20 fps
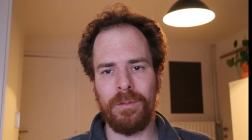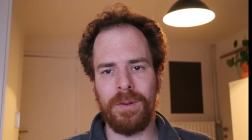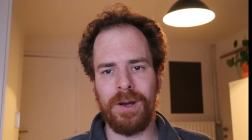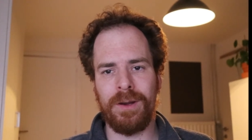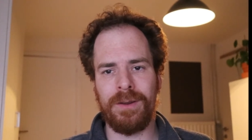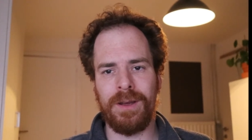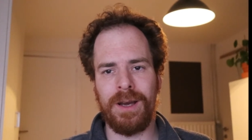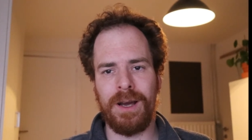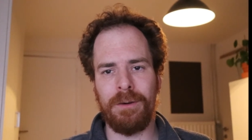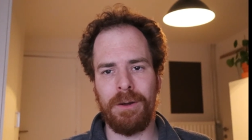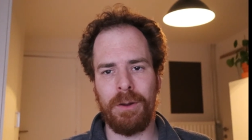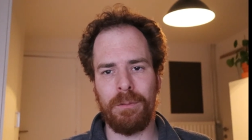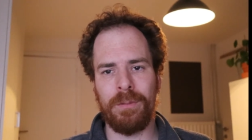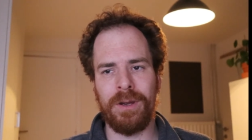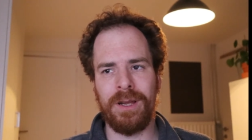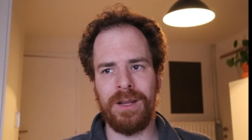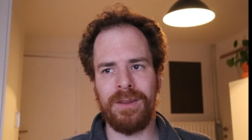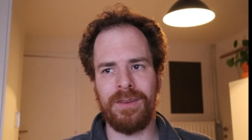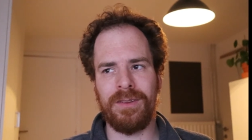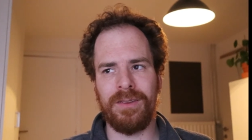about how I
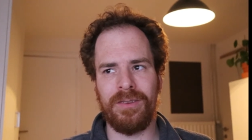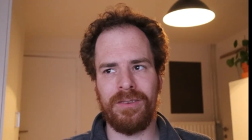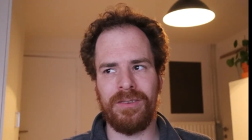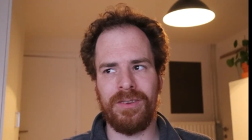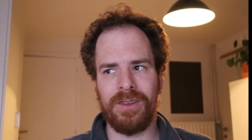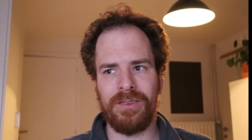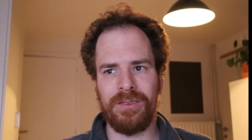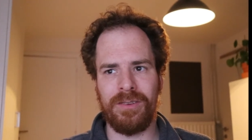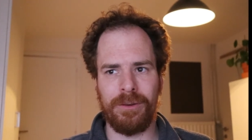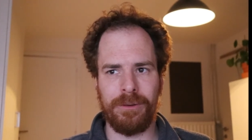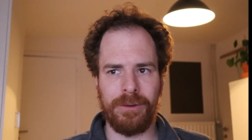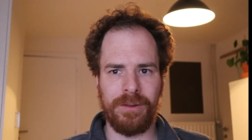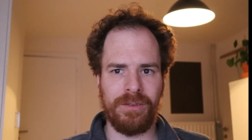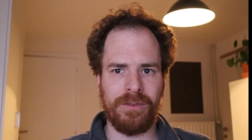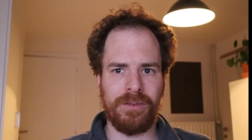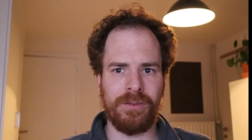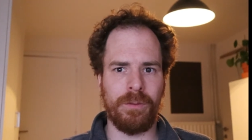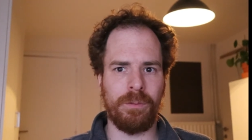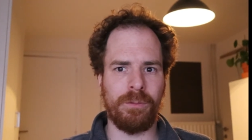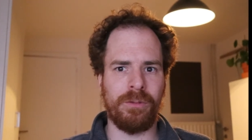built a 6
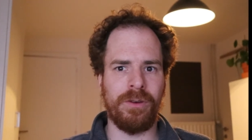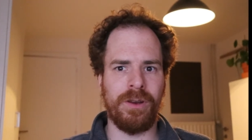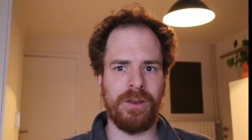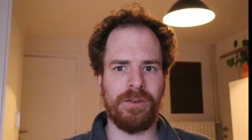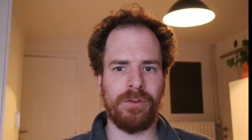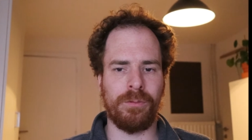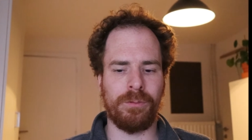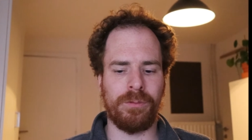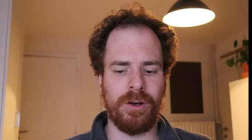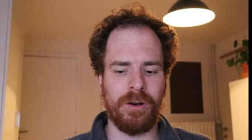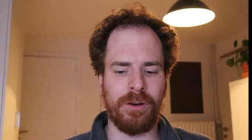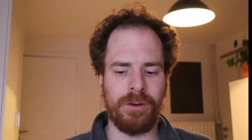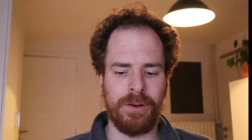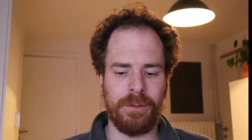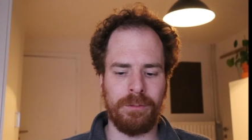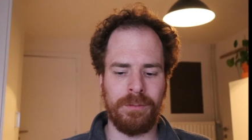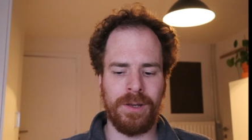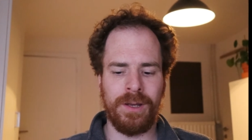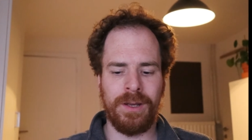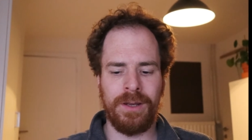degrees of separation
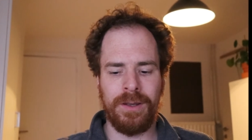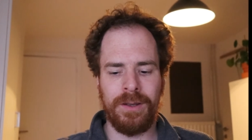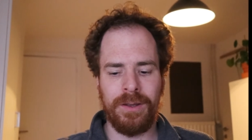program.